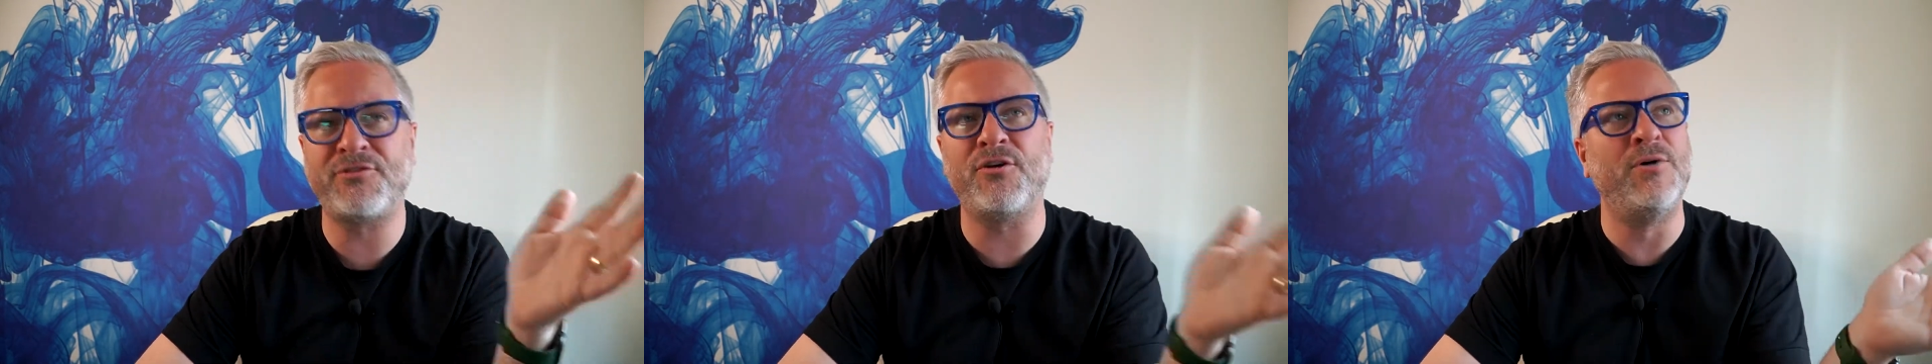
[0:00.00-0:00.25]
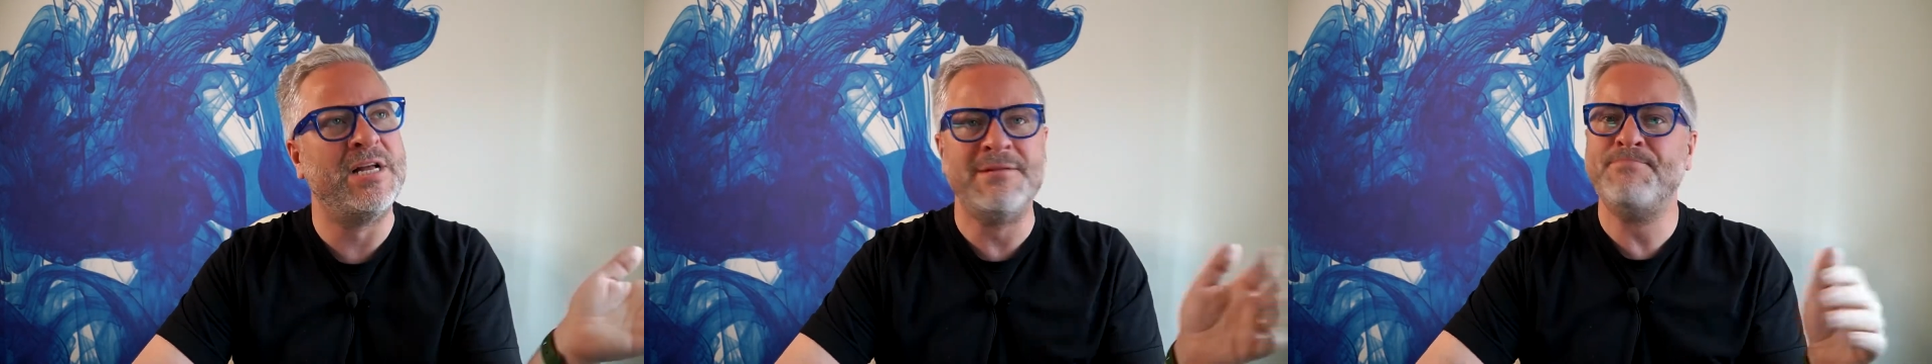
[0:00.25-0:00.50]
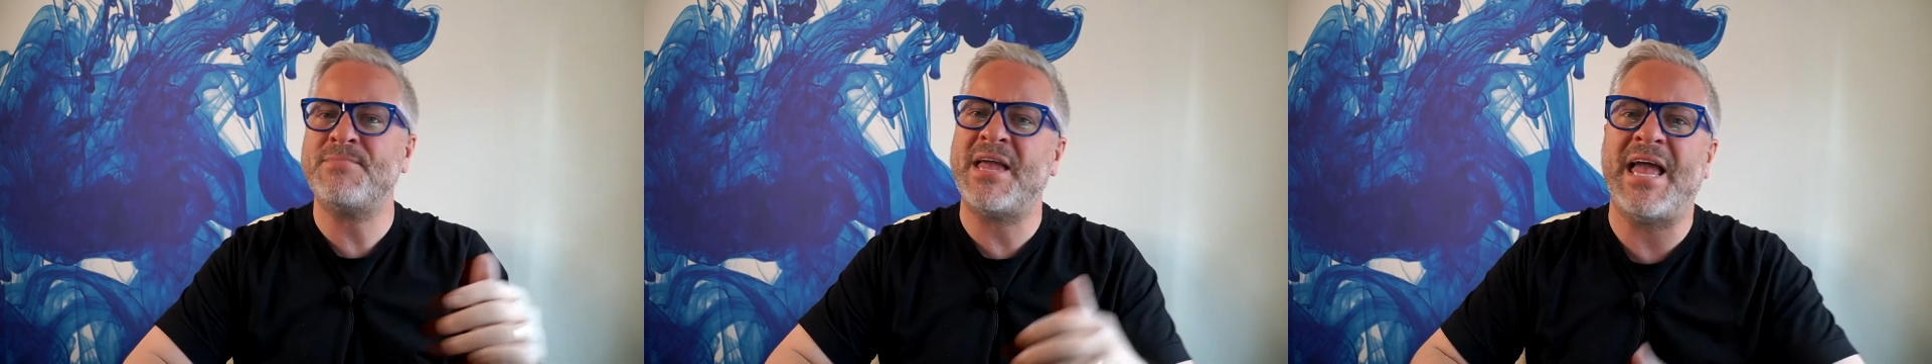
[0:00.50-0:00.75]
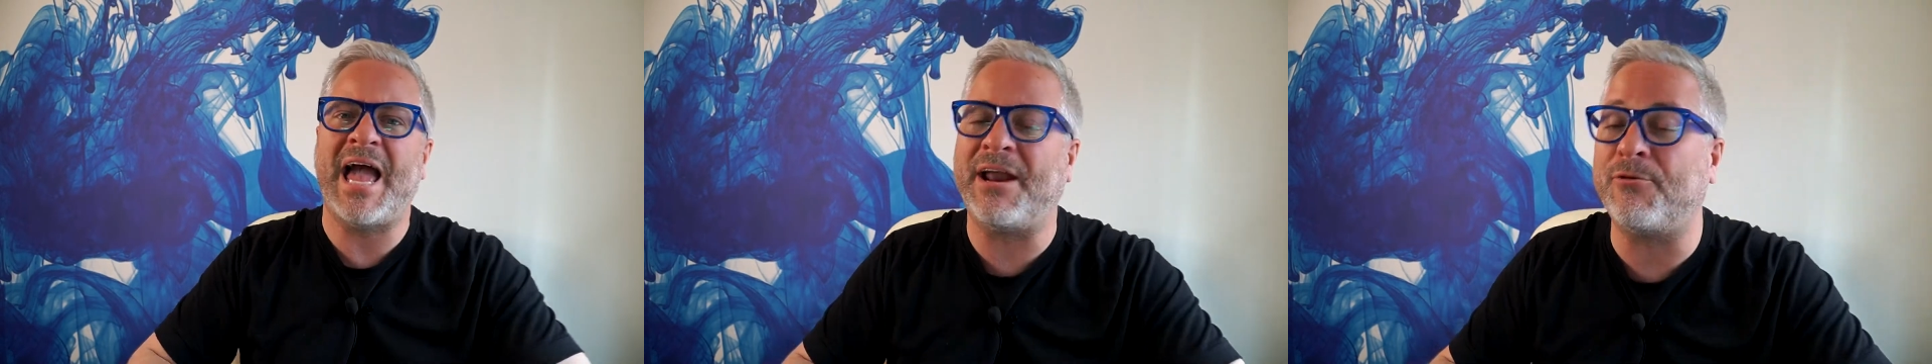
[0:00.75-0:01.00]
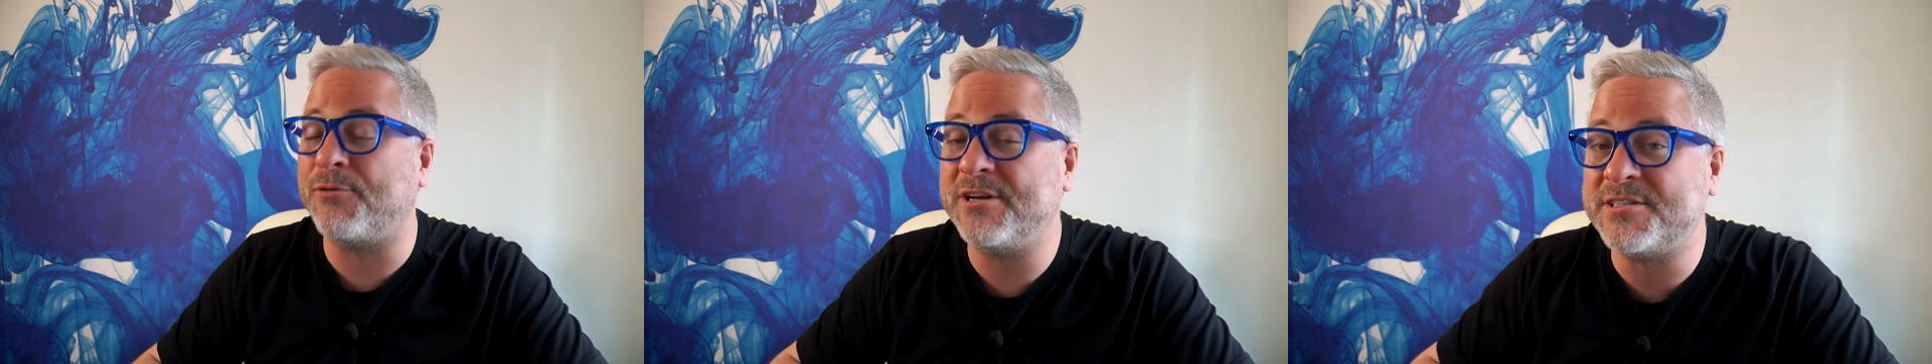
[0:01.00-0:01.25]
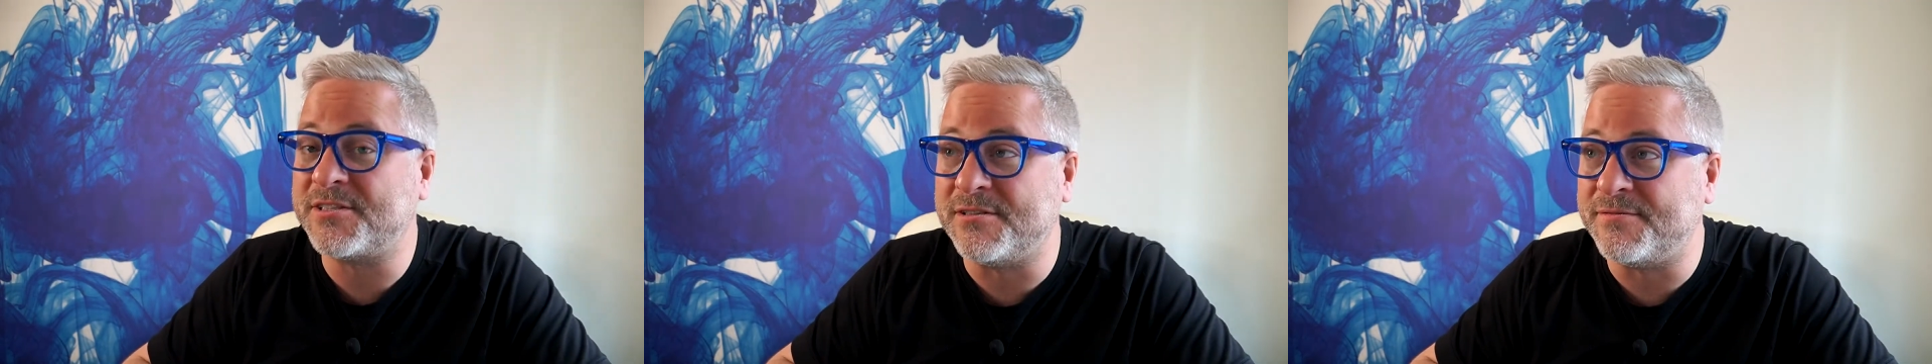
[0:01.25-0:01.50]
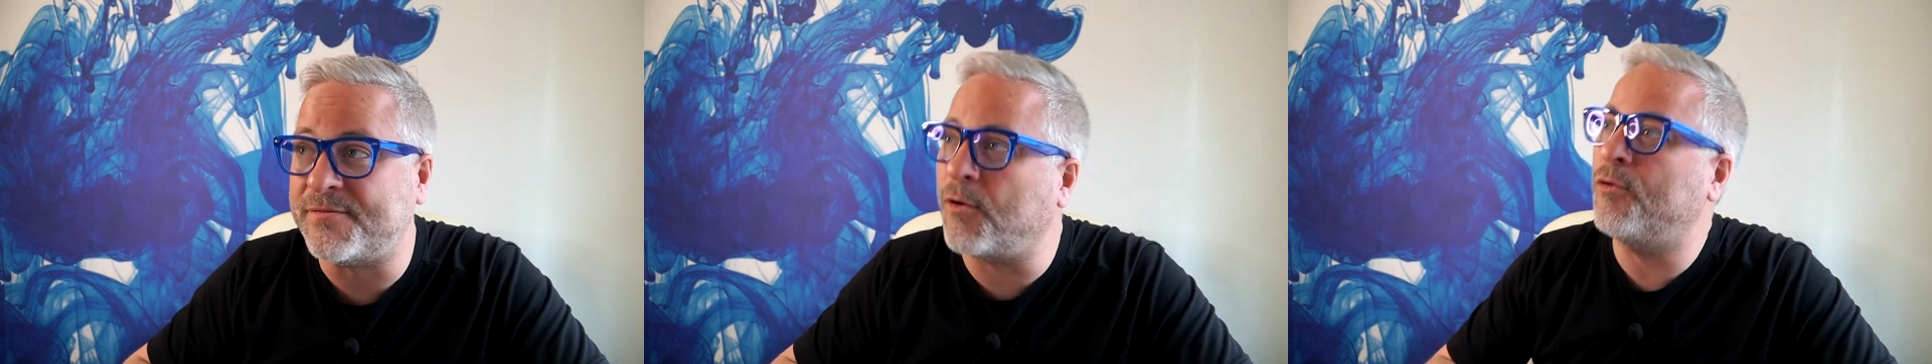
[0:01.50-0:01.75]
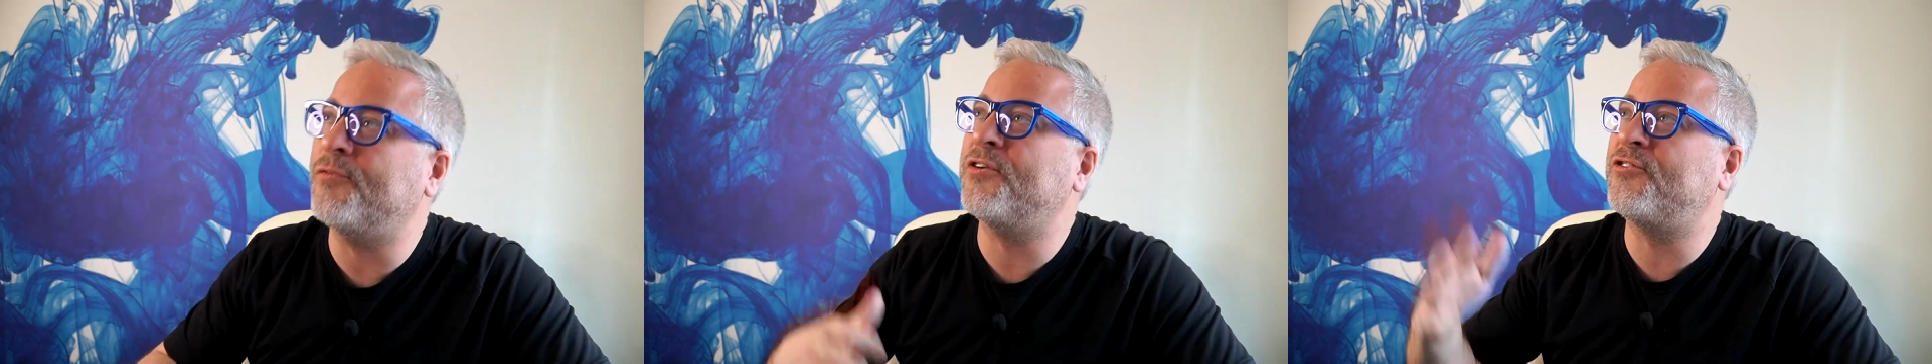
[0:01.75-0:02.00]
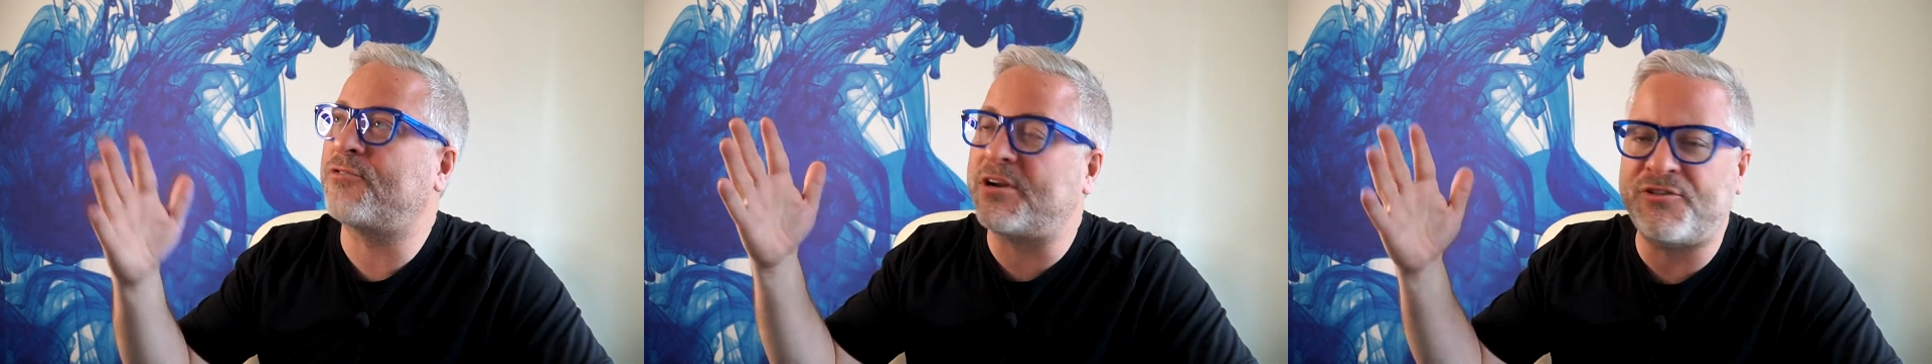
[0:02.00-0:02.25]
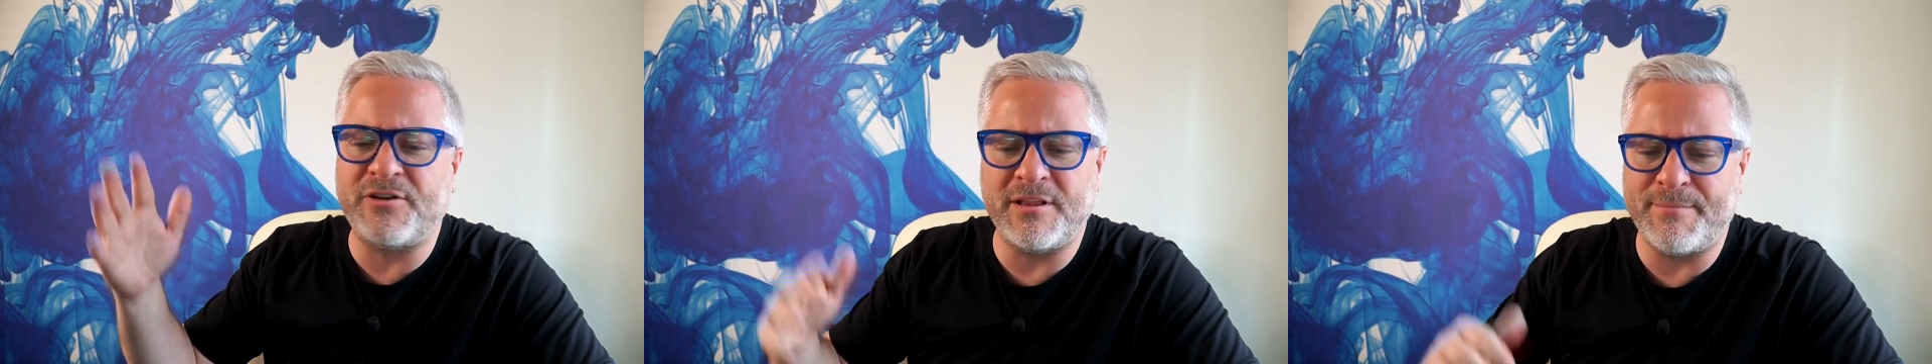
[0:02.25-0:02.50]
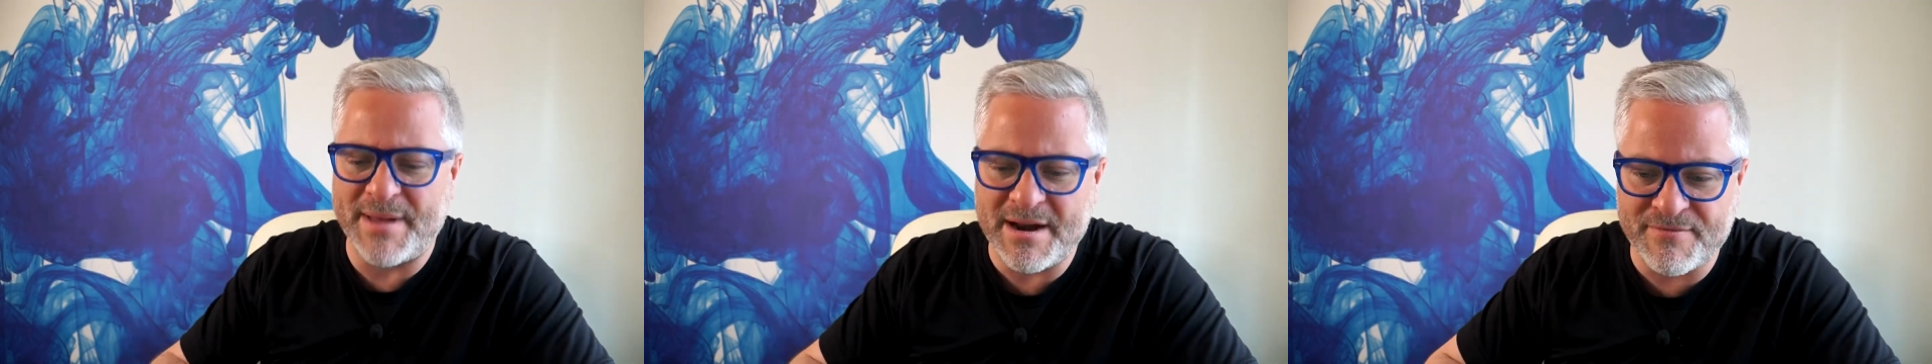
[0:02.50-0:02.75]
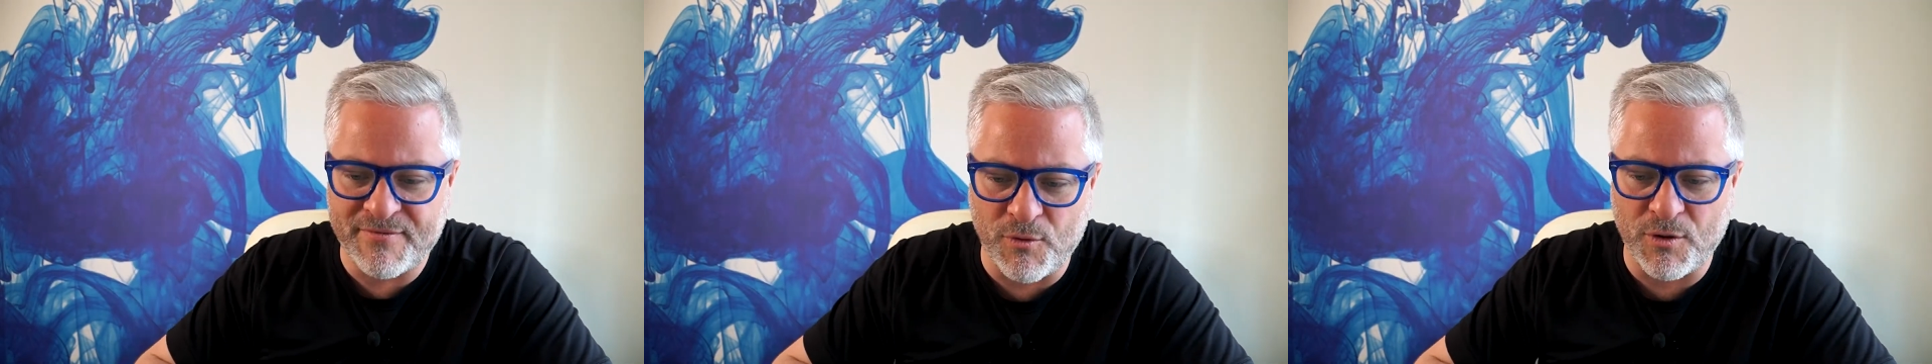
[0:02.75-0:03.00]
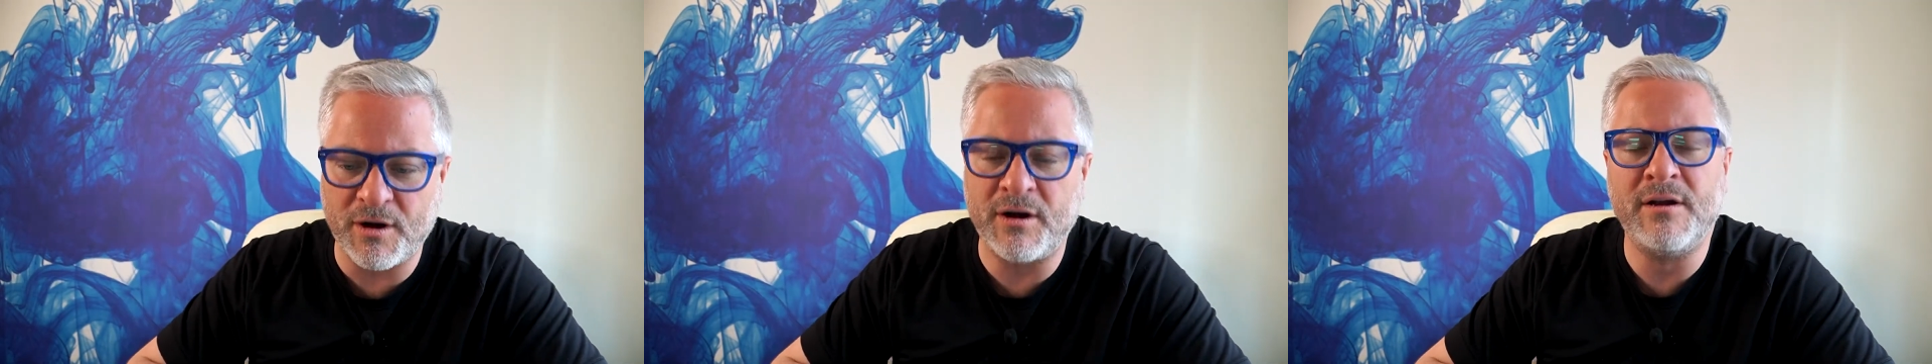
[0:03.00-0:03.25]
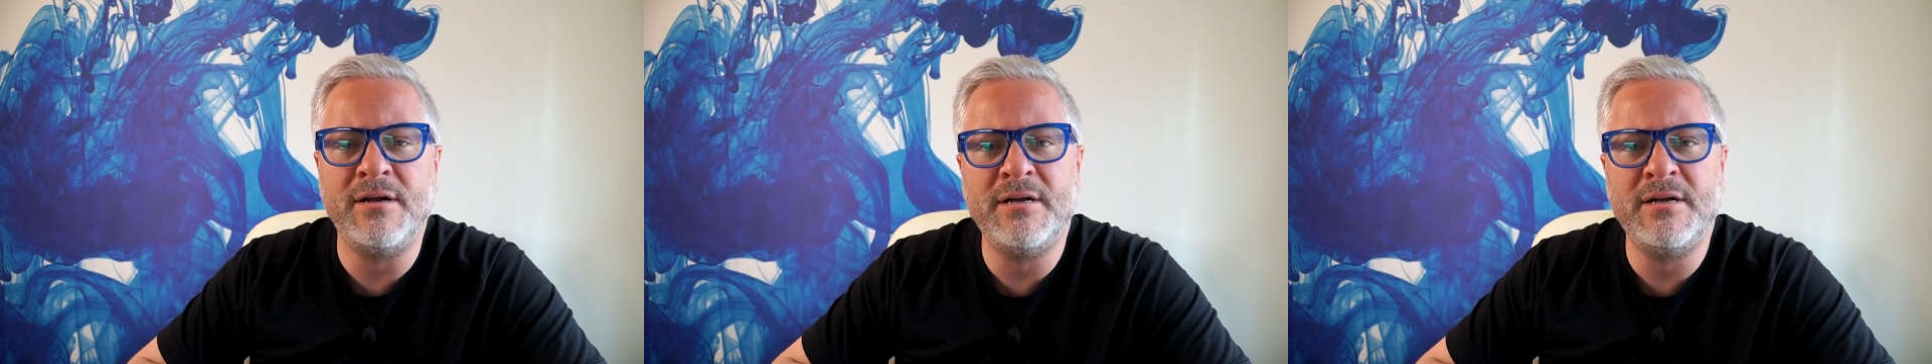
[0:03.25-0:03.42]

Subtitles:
So at risk of overstretching the metaphor,